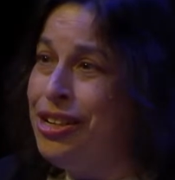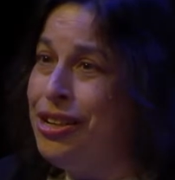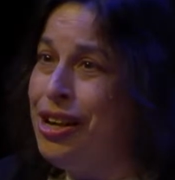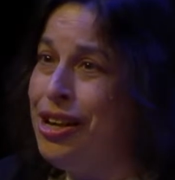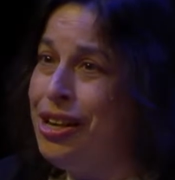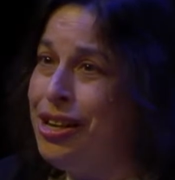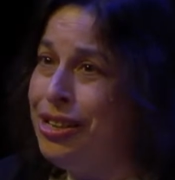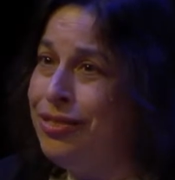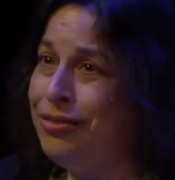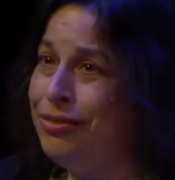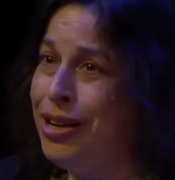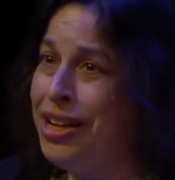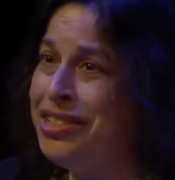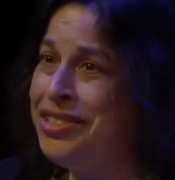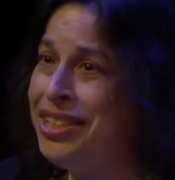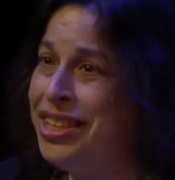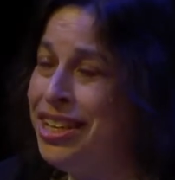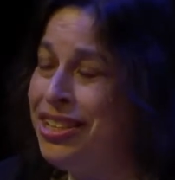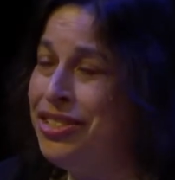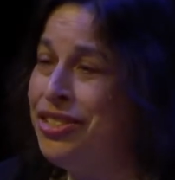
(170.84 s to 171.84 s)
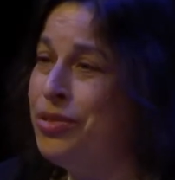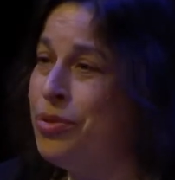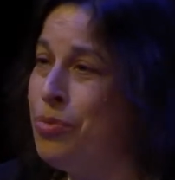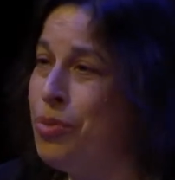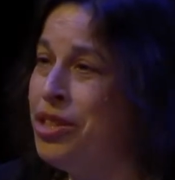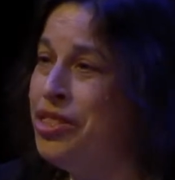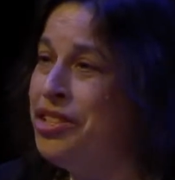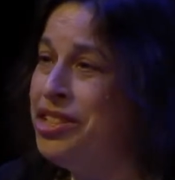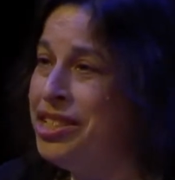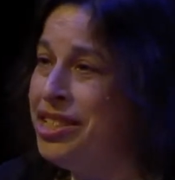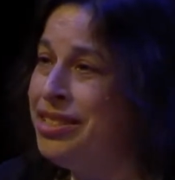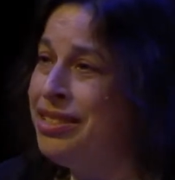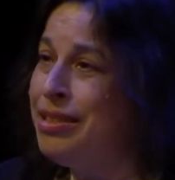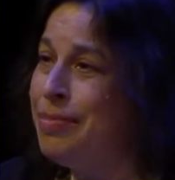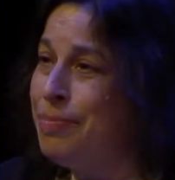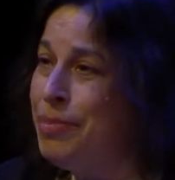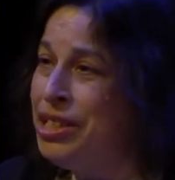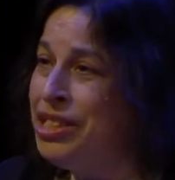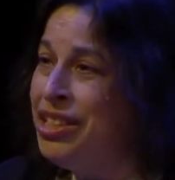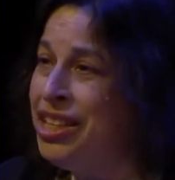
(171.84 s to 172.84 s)
residents with a
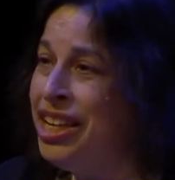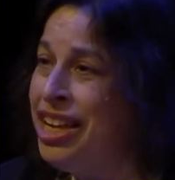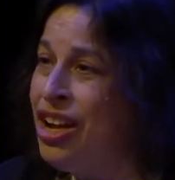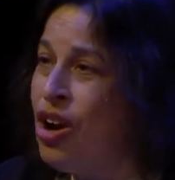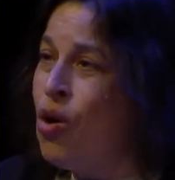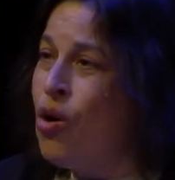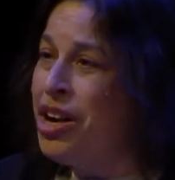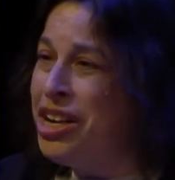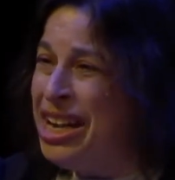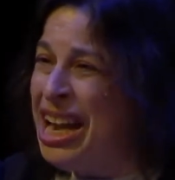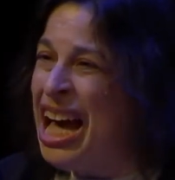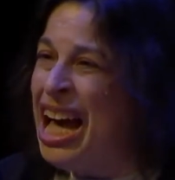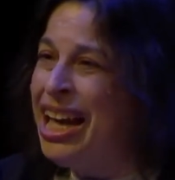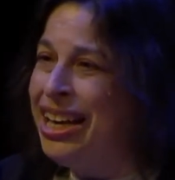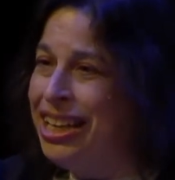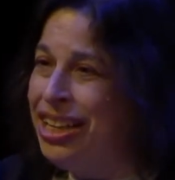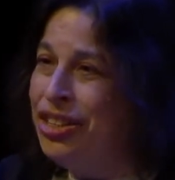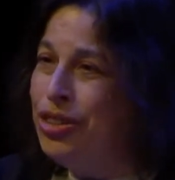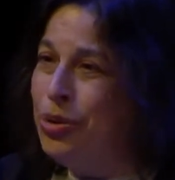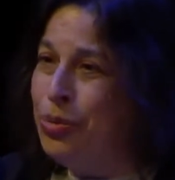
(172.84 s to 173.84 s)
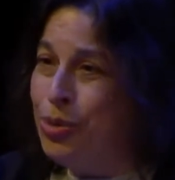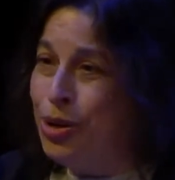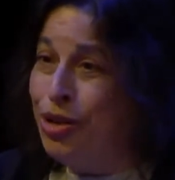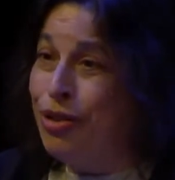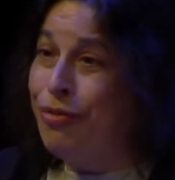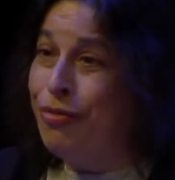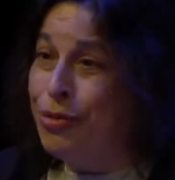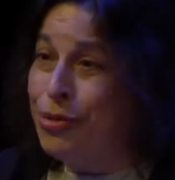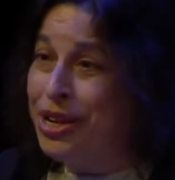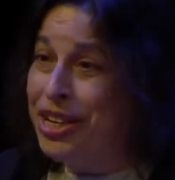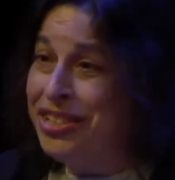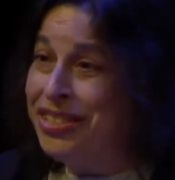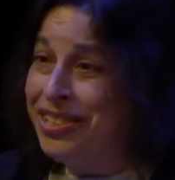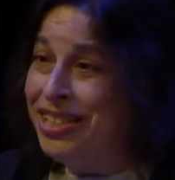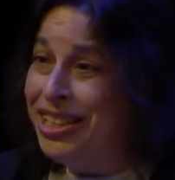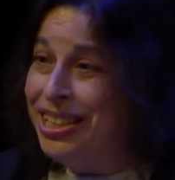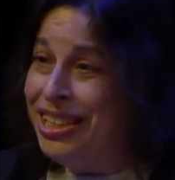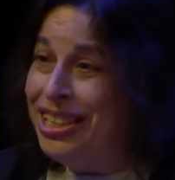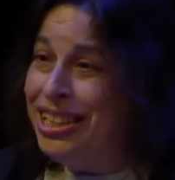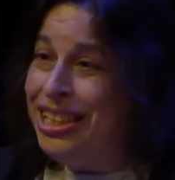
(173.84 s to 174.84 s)
disability are not in the workforce.
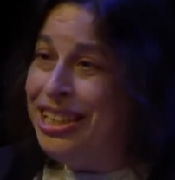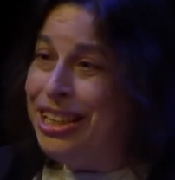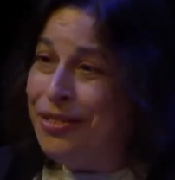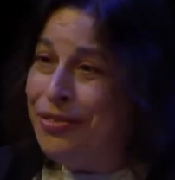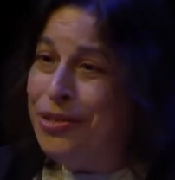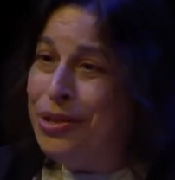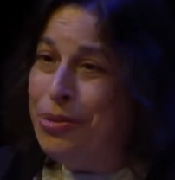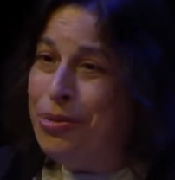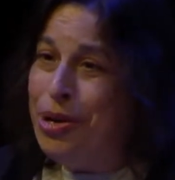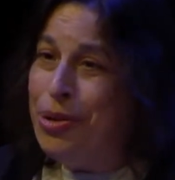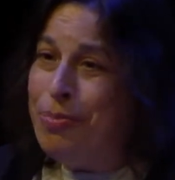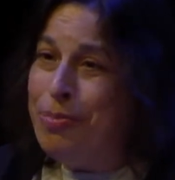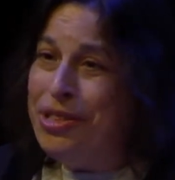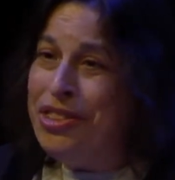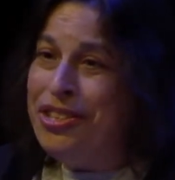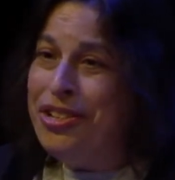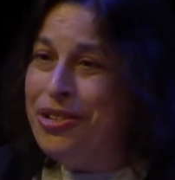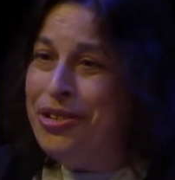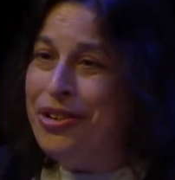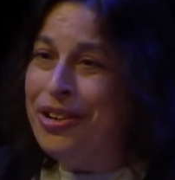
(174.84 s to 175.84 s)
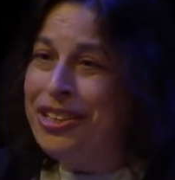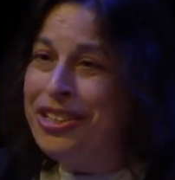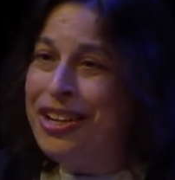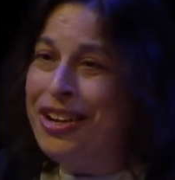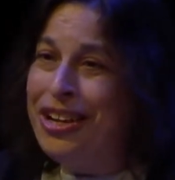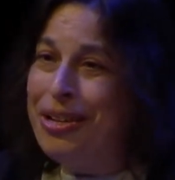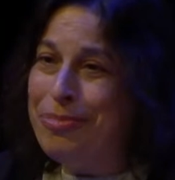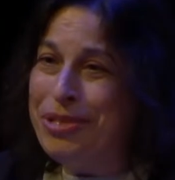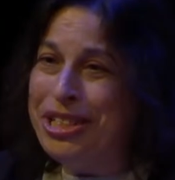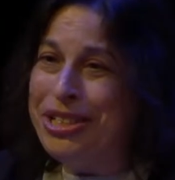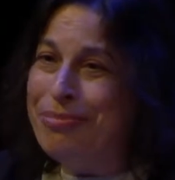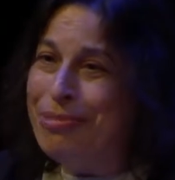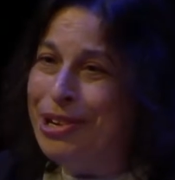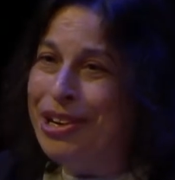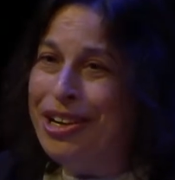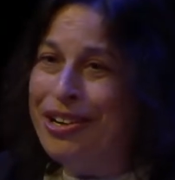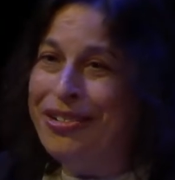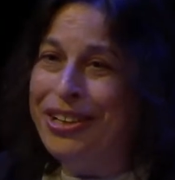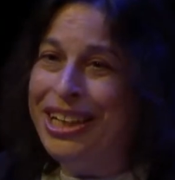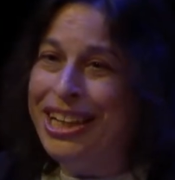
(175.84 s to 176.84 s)
If you opened the New York Times
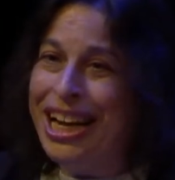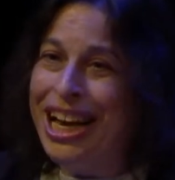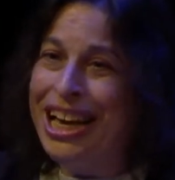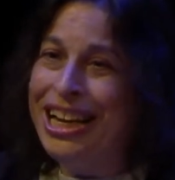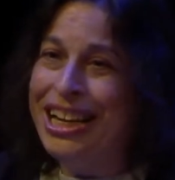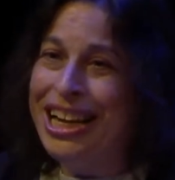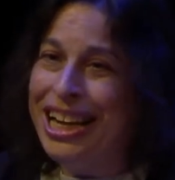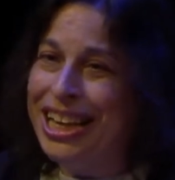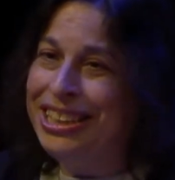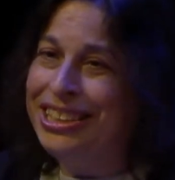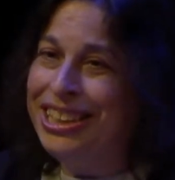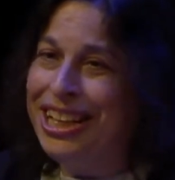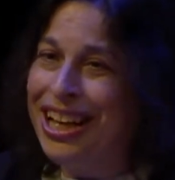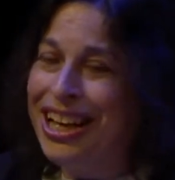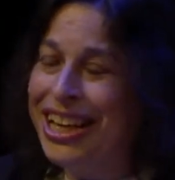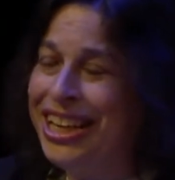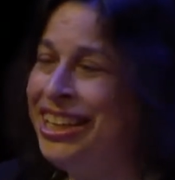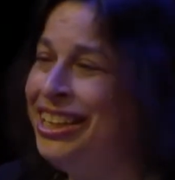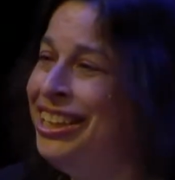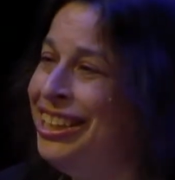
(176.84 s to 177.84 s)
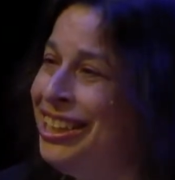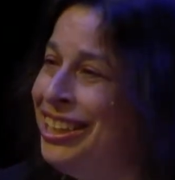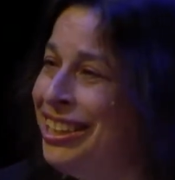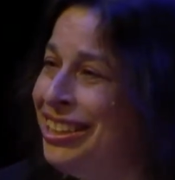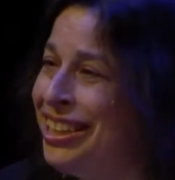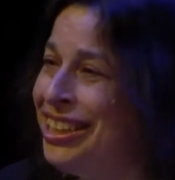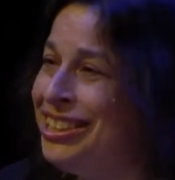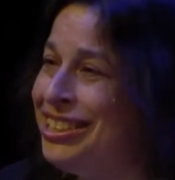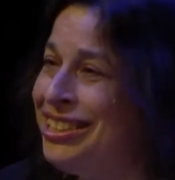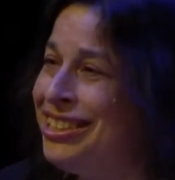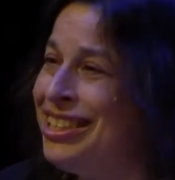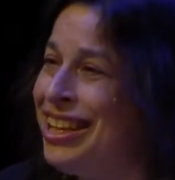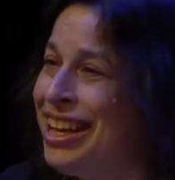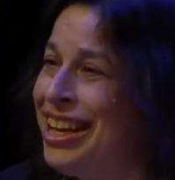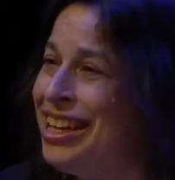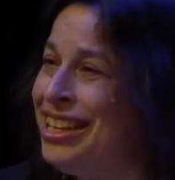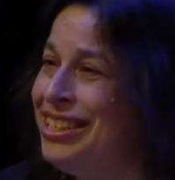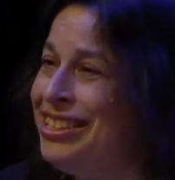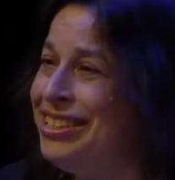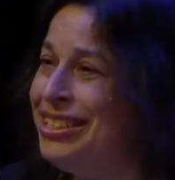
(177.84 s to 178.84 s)
tomorrow and it had a headline that
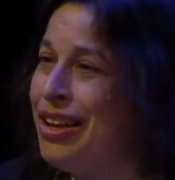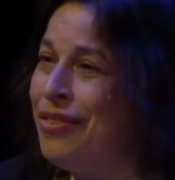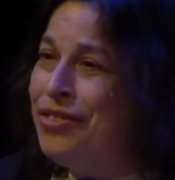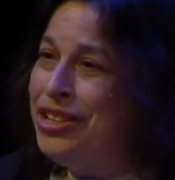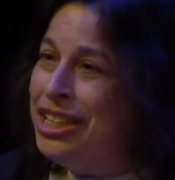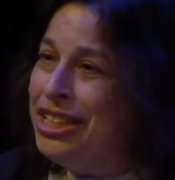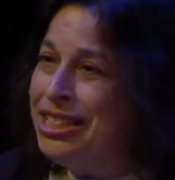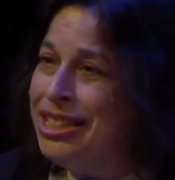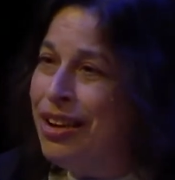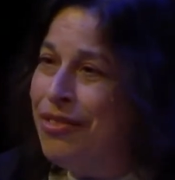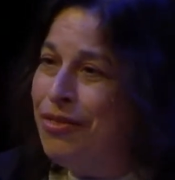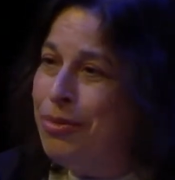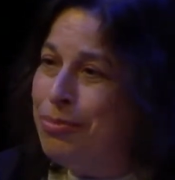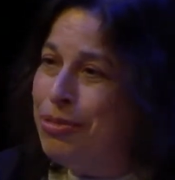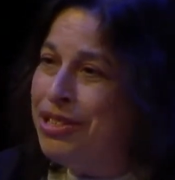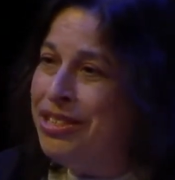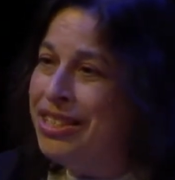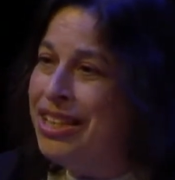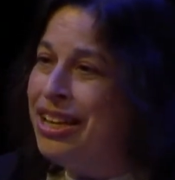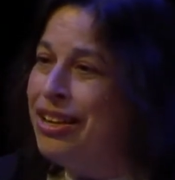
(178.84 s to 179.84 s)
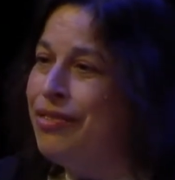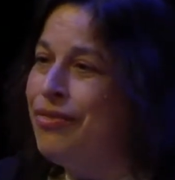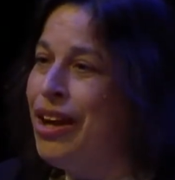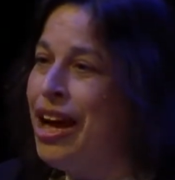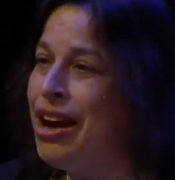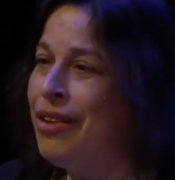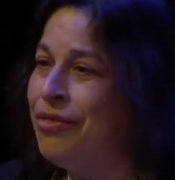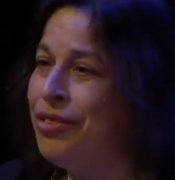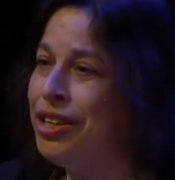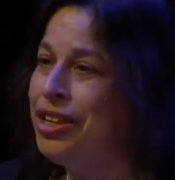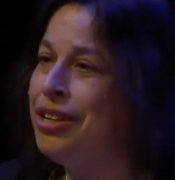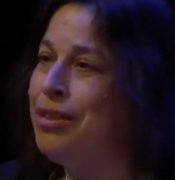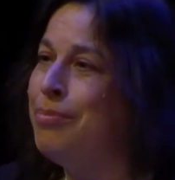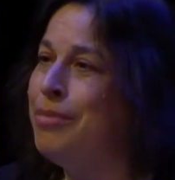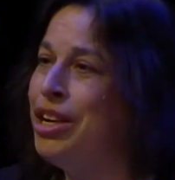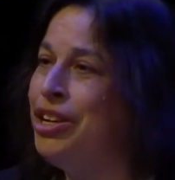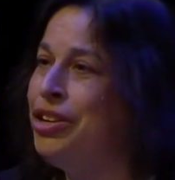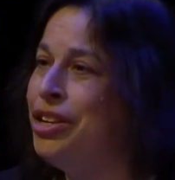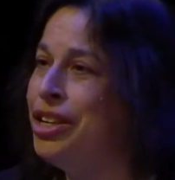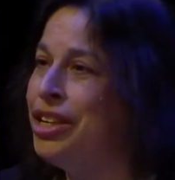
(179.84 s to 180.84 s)
said 77% of African
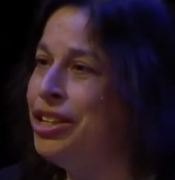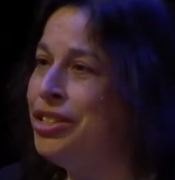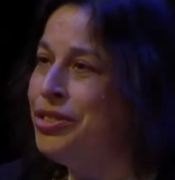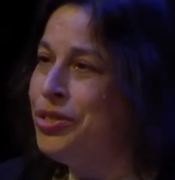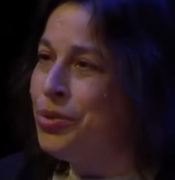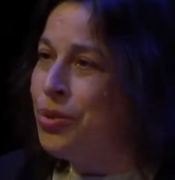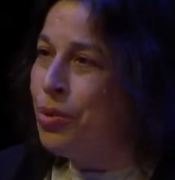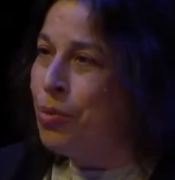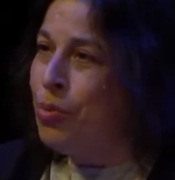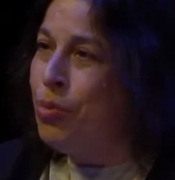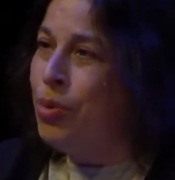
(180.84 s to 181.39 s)
Americans or